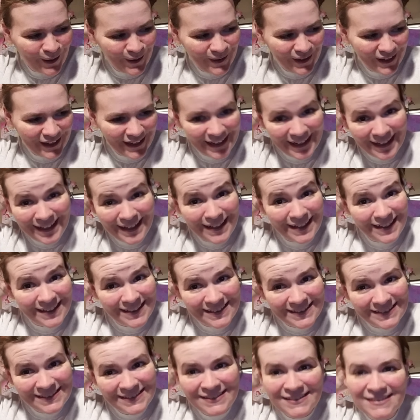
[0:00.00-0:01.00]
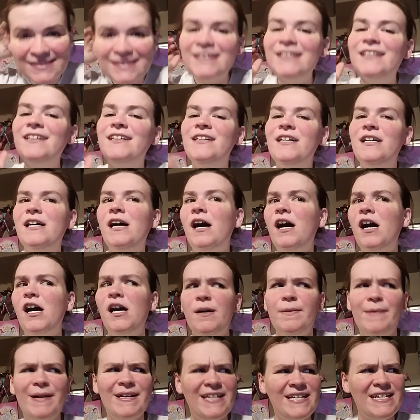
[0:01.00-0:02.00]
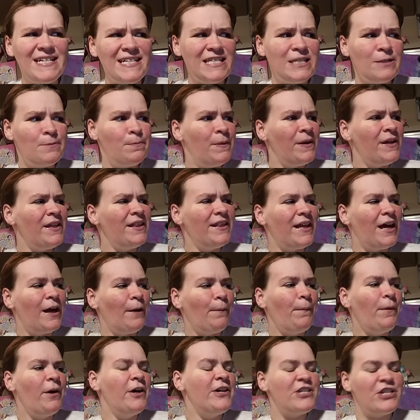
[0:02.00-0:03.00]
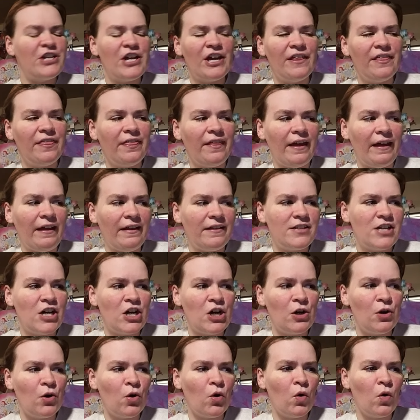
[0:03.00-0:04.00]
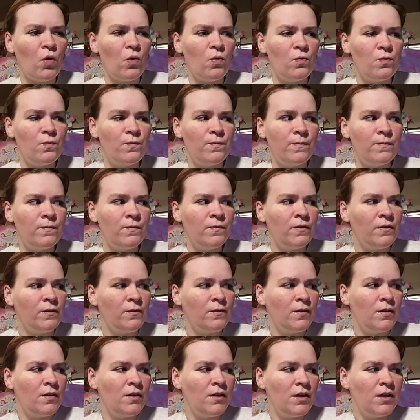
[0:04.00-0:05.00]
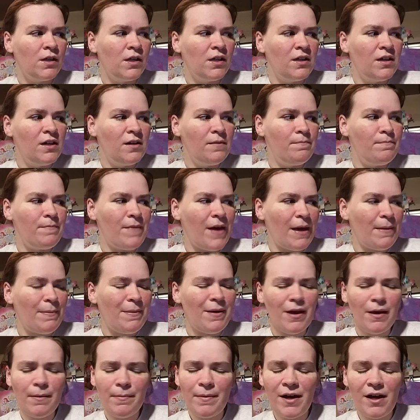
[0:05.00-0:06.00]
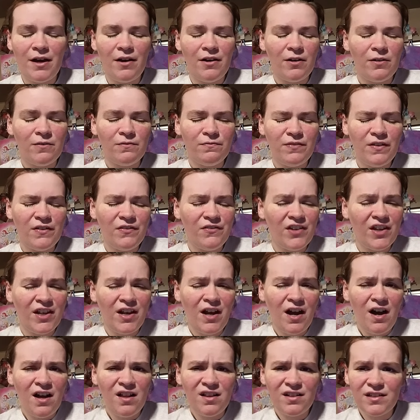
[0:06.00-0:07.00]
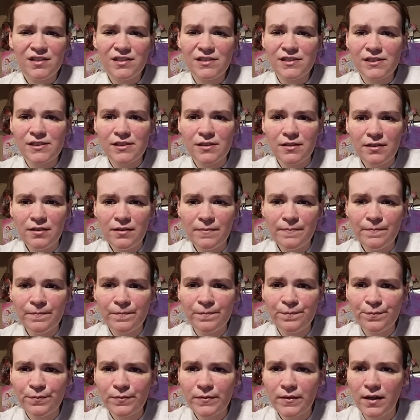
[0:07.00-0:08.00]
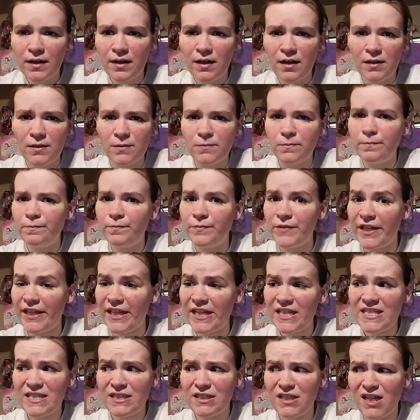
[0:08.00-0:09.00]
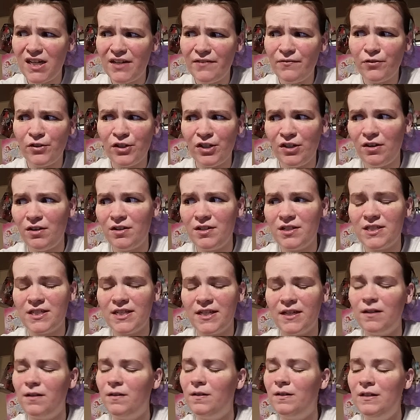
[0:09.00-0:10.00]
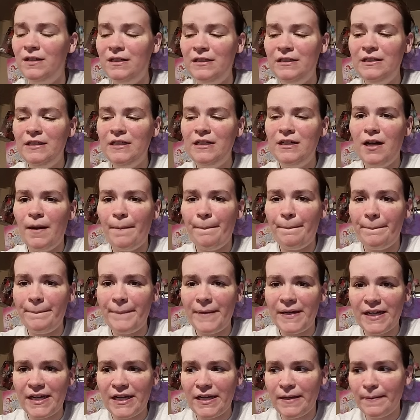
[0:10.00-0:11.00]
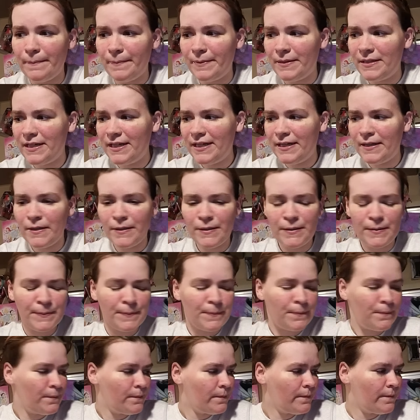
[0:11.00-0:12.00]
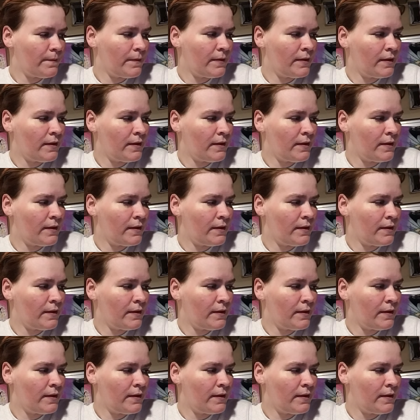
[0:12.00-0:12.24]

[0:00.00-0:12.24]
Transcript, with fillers: So yeah. Um, I didn't spend that much, I think, total. Maybe about $50. Um, and that's a lot for yard sale money. But, um,